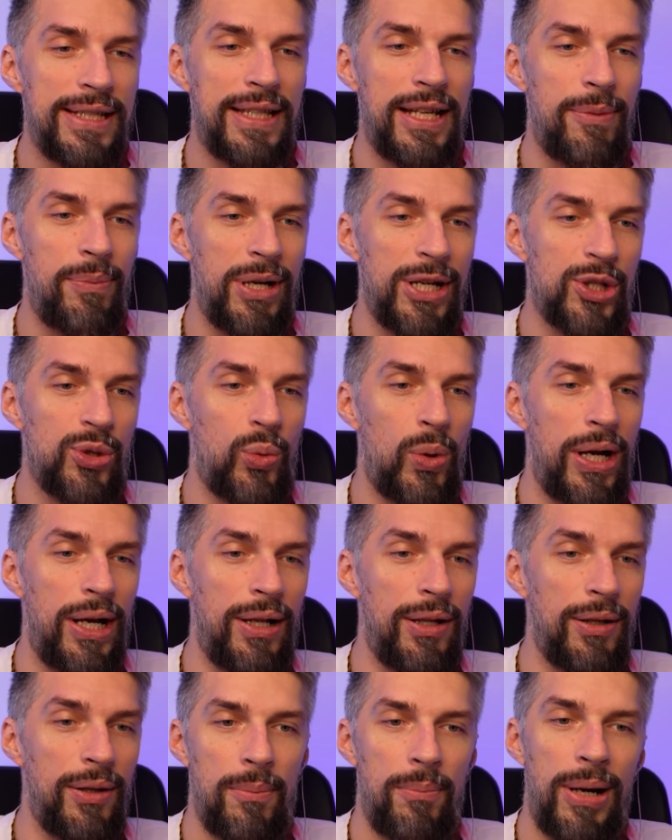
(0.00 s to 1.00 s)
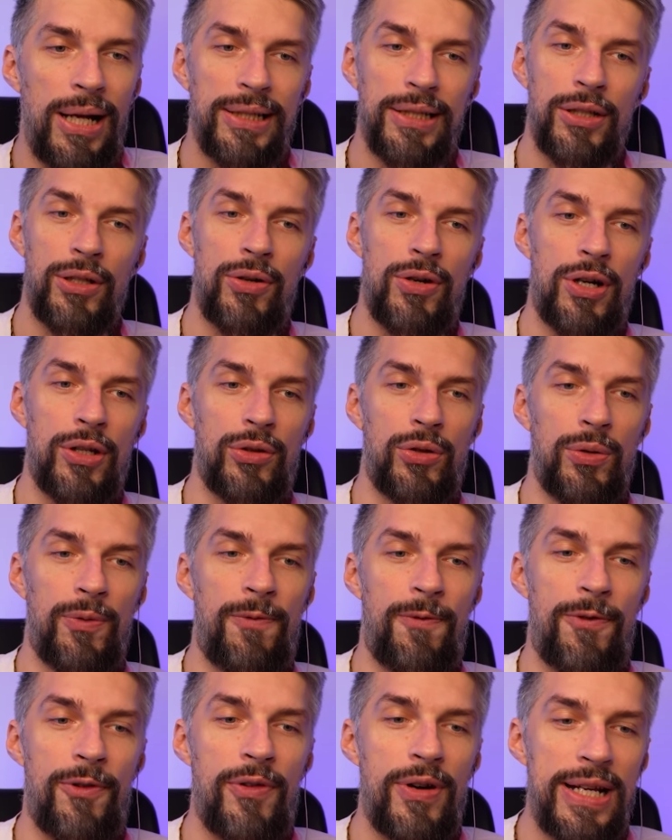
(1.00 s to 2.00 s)
them as well. But in order to
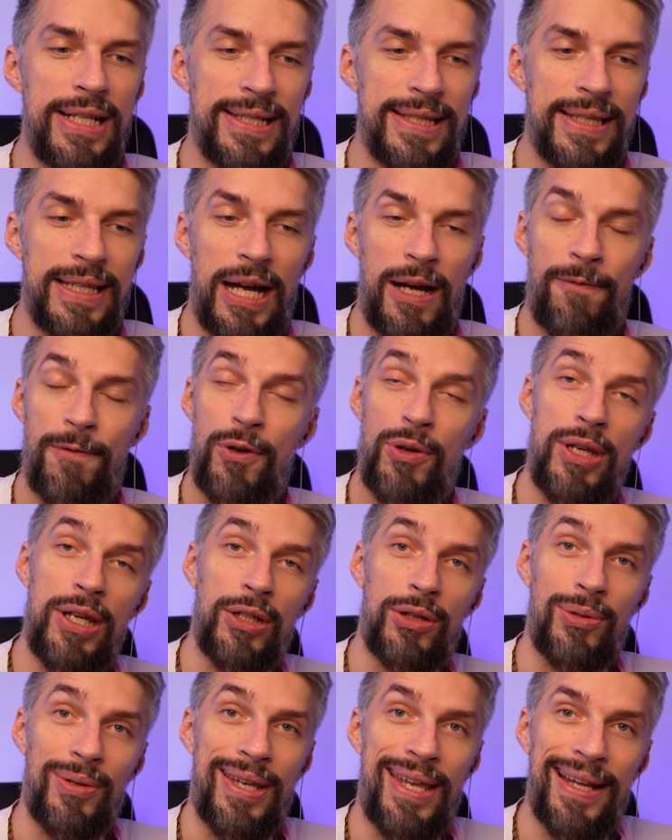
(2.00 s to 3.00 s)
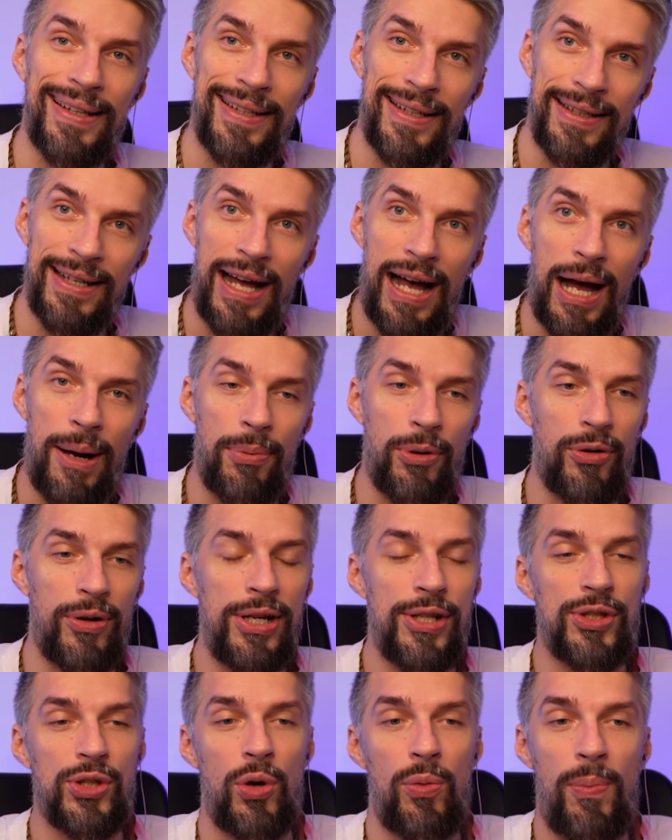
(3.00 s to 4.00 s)
freeze stuff, you need to get an
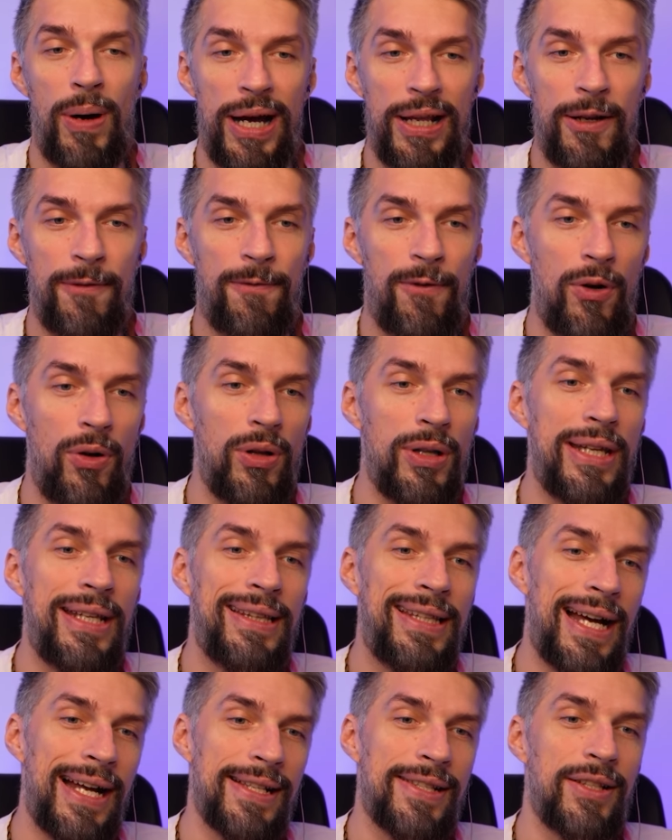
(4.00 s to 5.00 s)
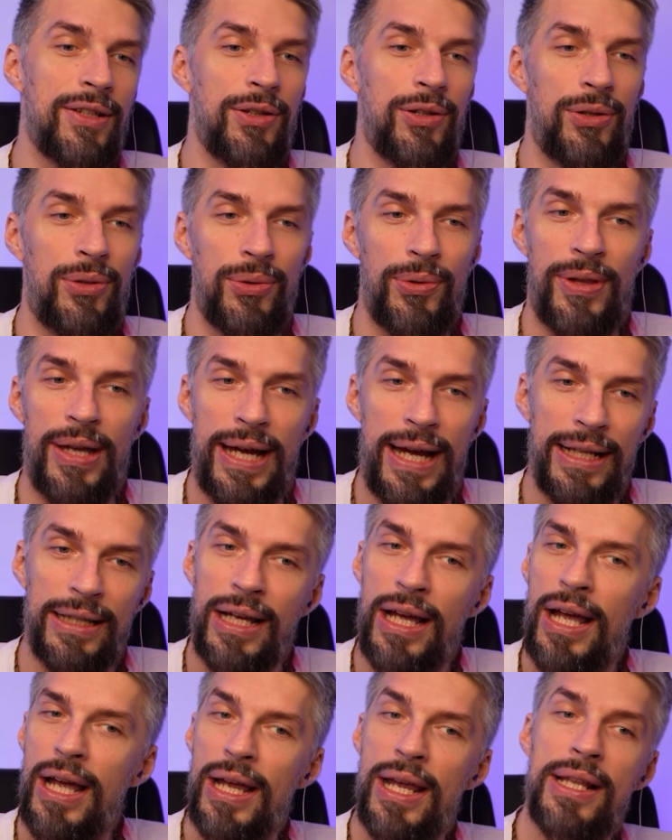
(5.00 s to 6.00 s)
upgrade, so by default it doesn't do that.
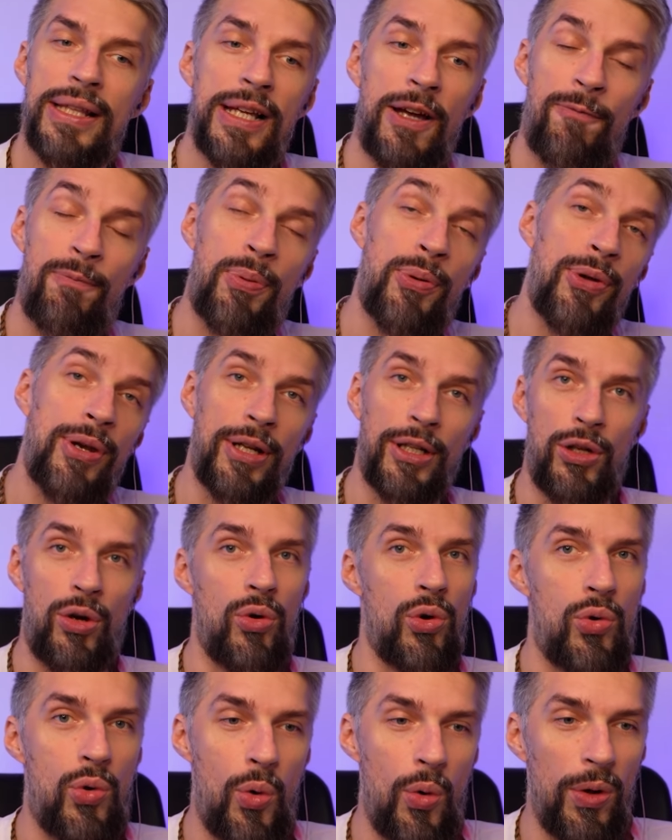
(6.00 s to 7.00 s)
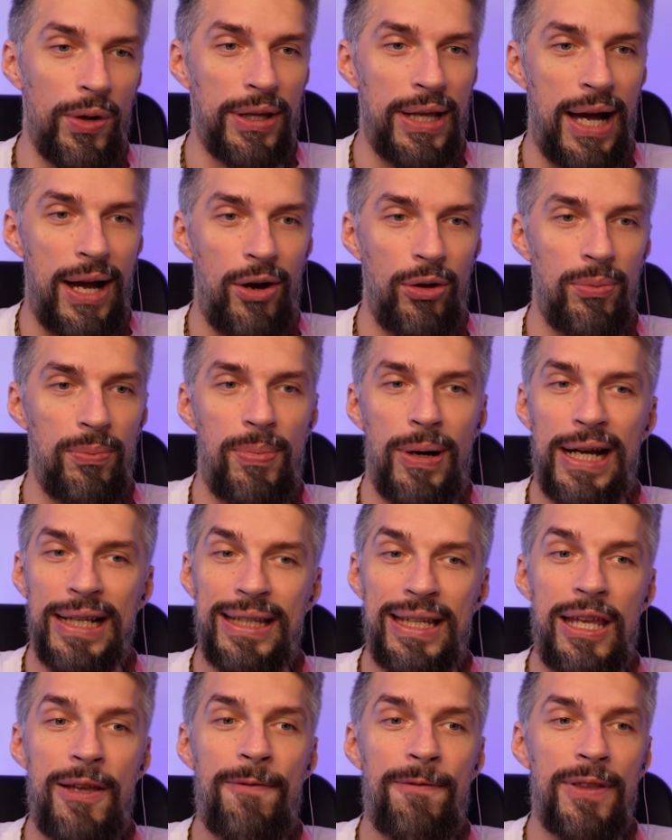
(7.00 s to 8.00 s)
It has pretty low cooldown,
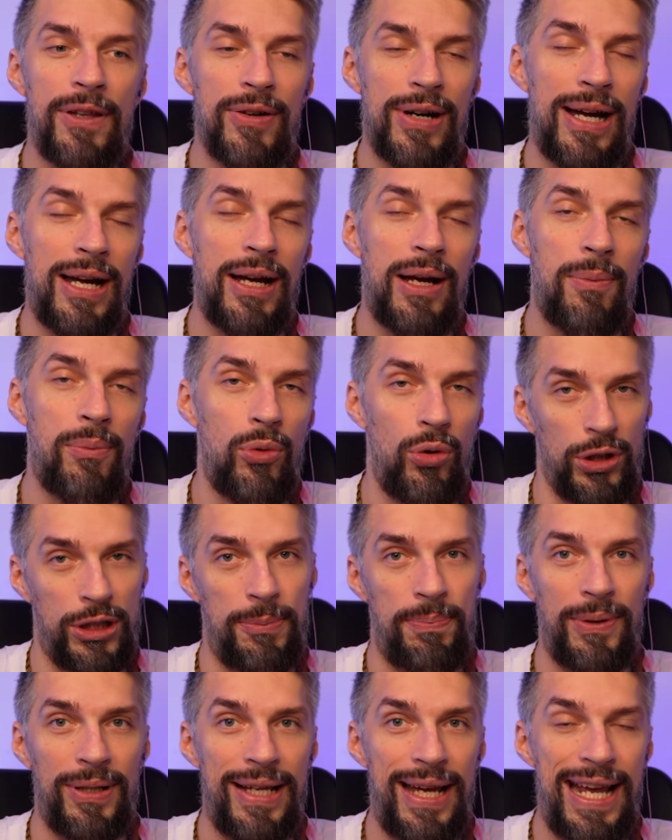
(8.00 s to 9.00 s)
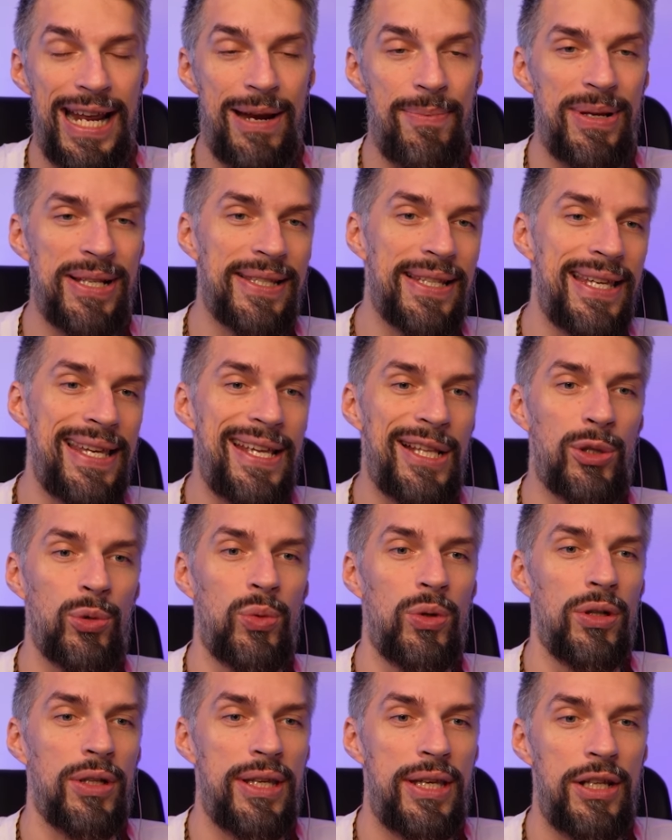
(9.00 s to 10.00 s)
but if there are multiple enemies, it
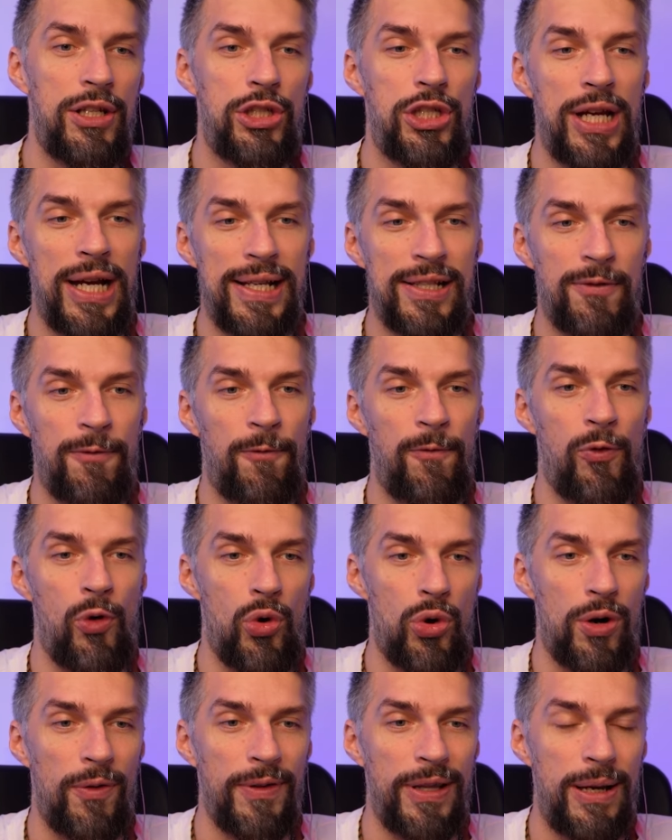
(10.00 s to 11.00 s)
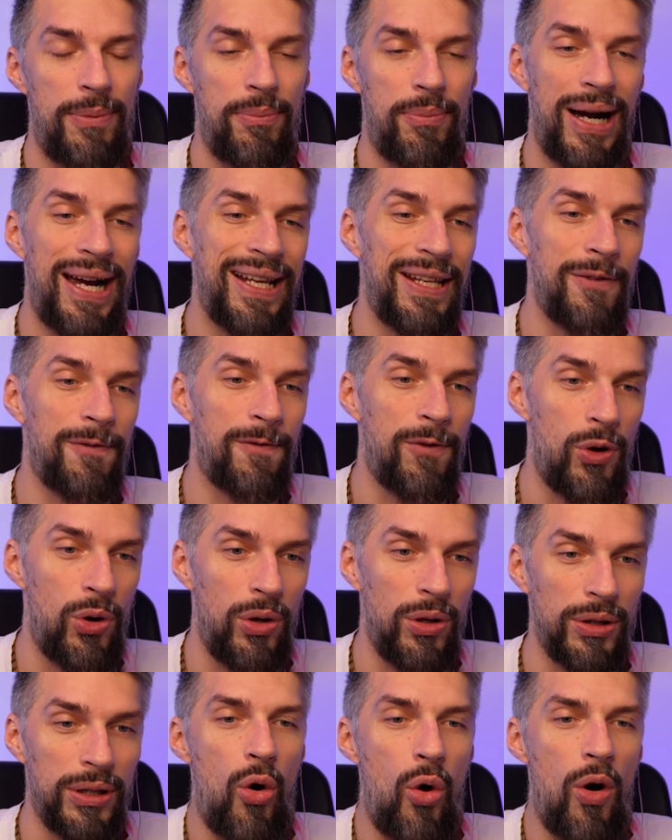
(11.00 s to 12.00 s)
will hit just 4 of them by
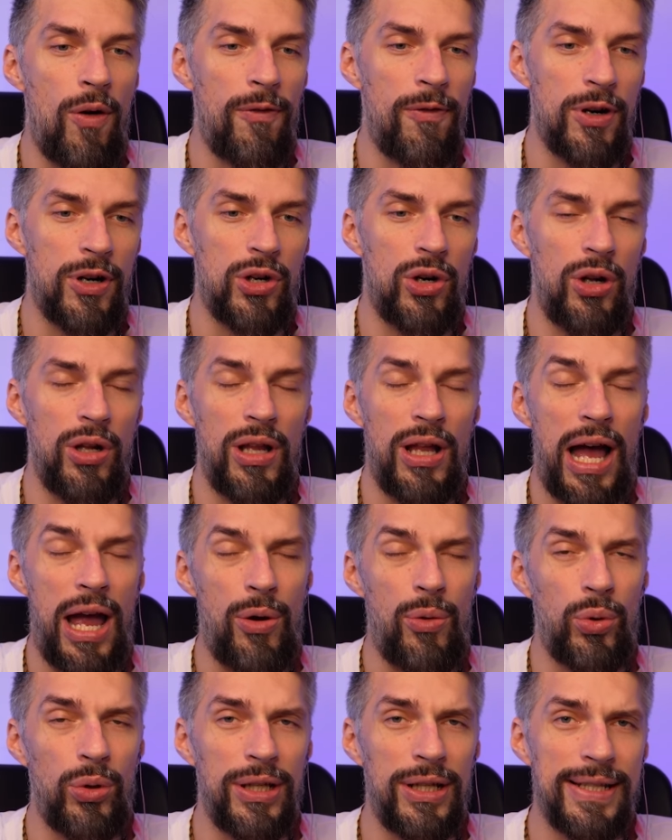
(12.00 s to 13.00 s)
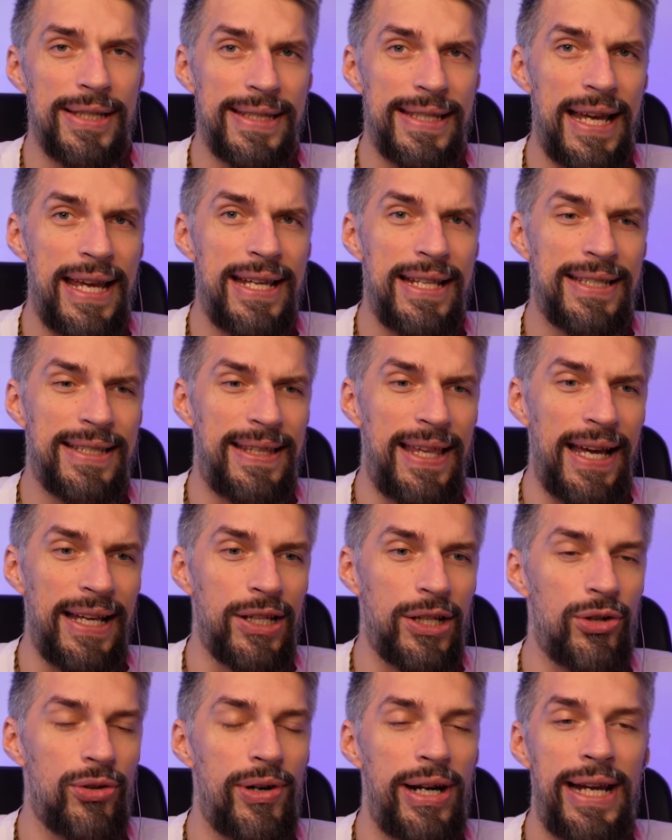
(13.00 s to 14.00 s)
default. Overall, I wouldn't say it's
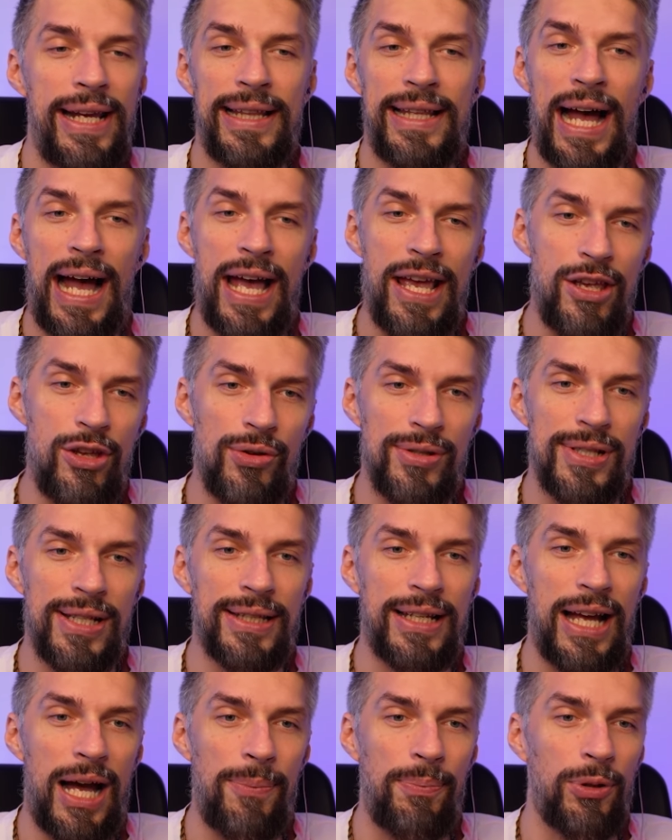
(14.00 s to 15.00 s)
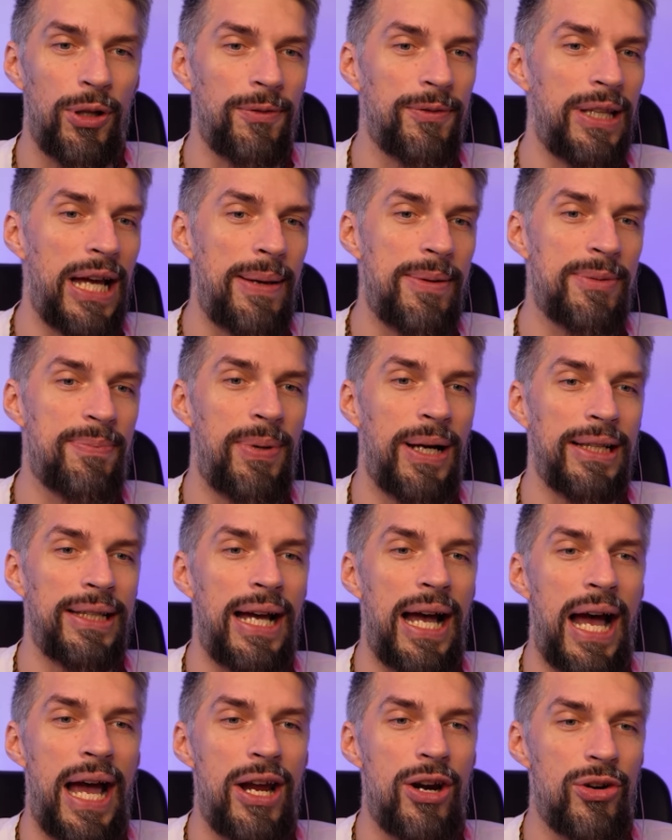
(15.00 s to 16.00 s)
that great. I used it a couple of times, but
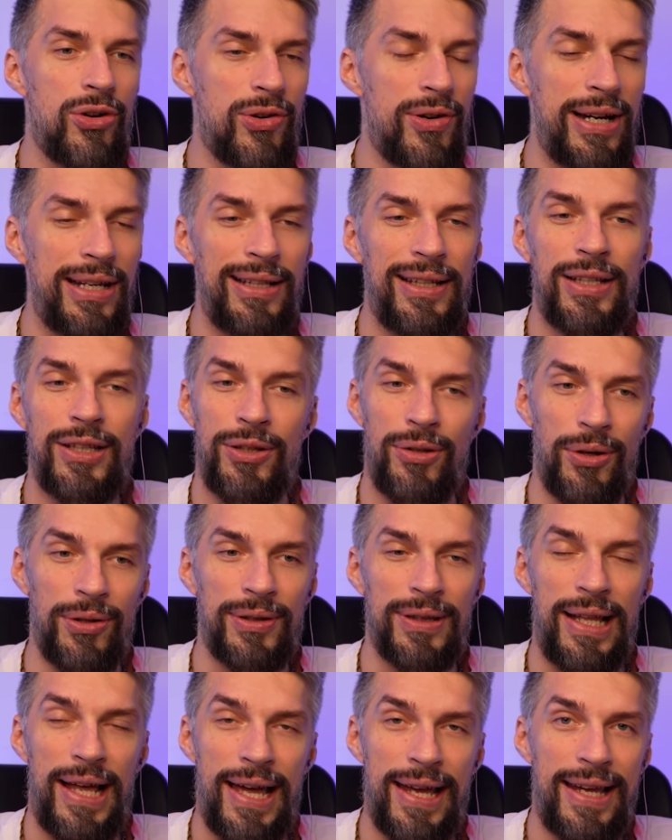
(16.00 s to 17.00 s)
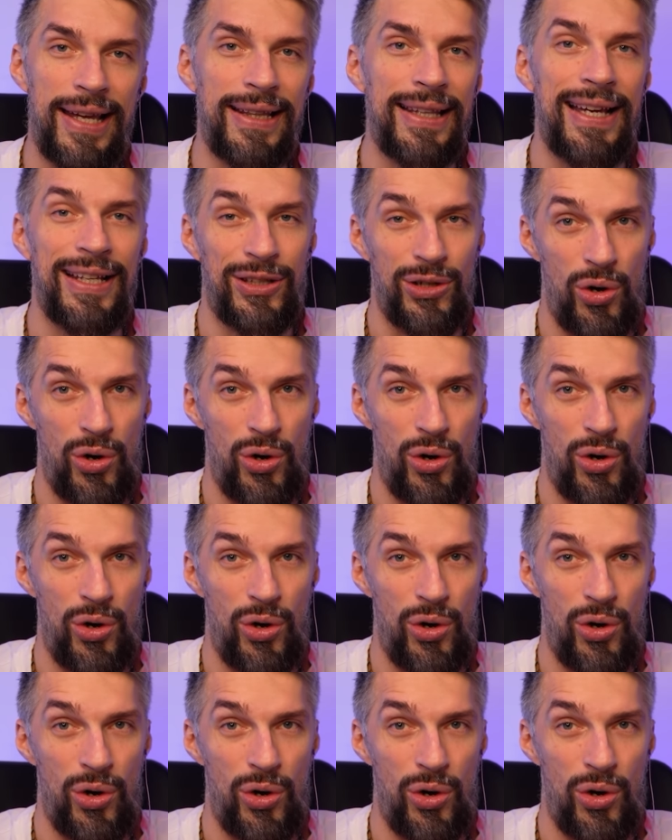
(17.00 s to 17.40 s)
I really don't like it at